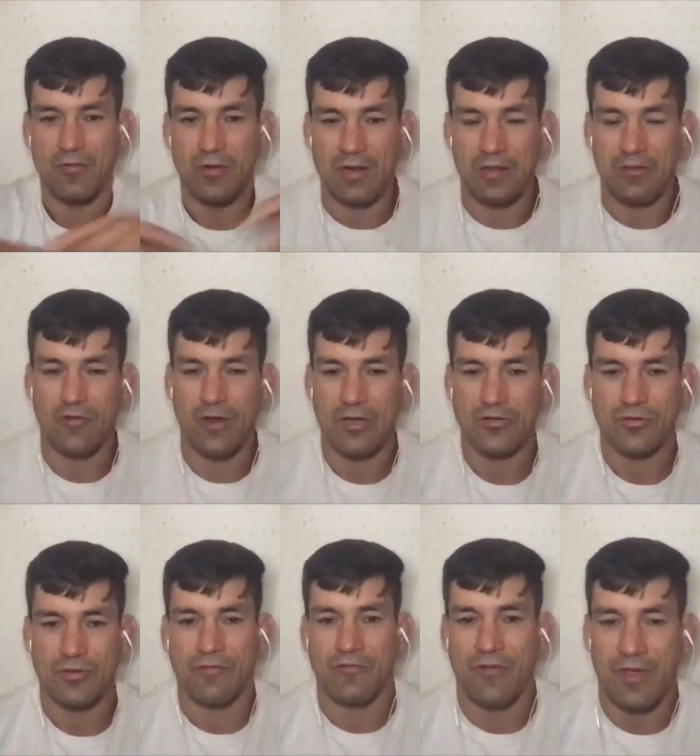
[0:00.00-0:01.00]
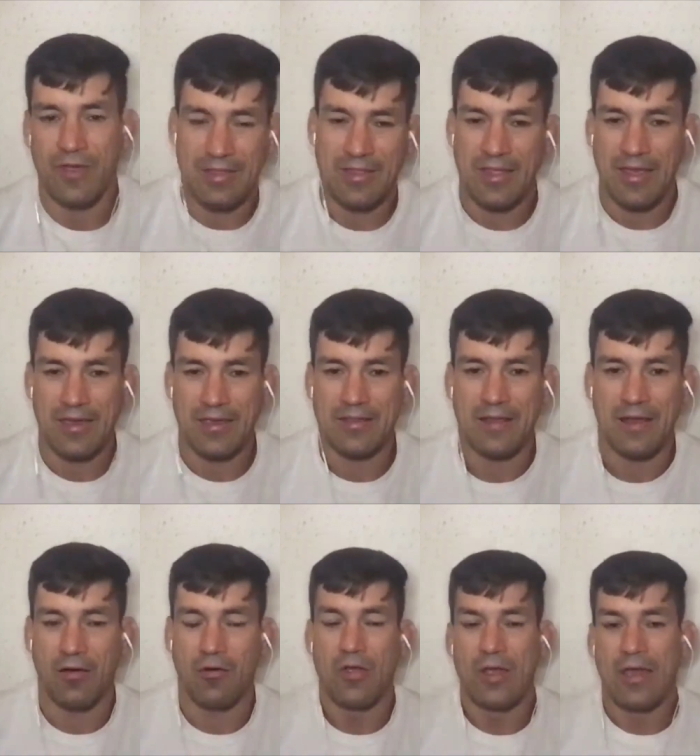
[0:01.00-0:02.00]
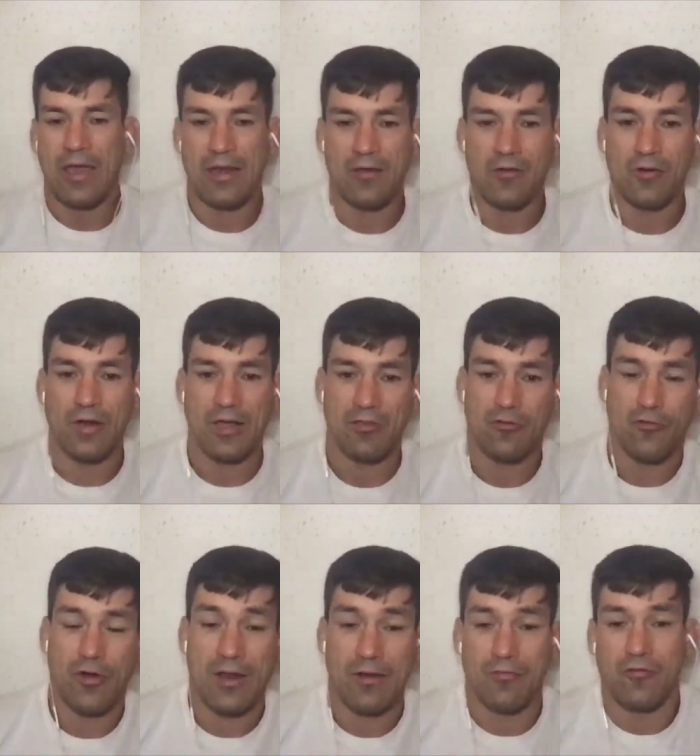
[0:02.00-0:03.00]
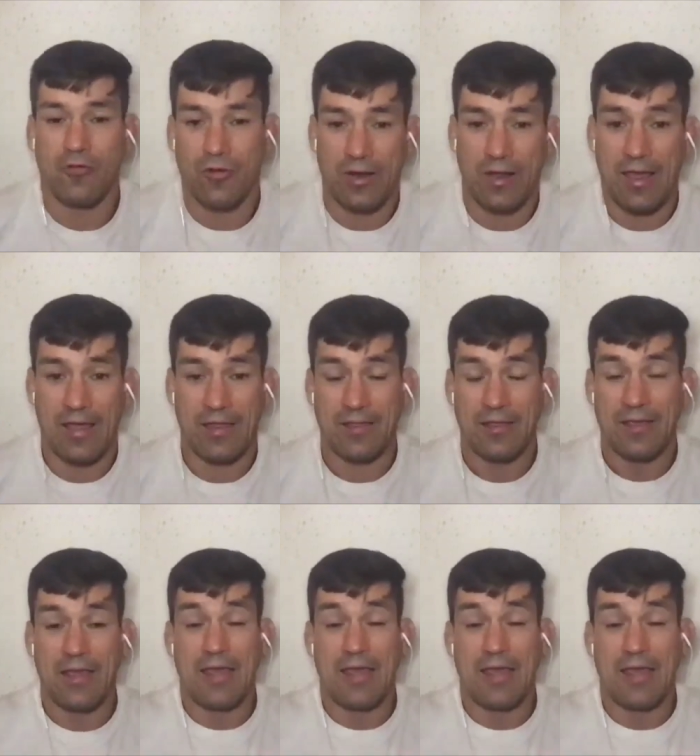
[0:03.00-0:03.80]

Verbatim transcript: You're gonna try to defend takedown and you're gonna train for that.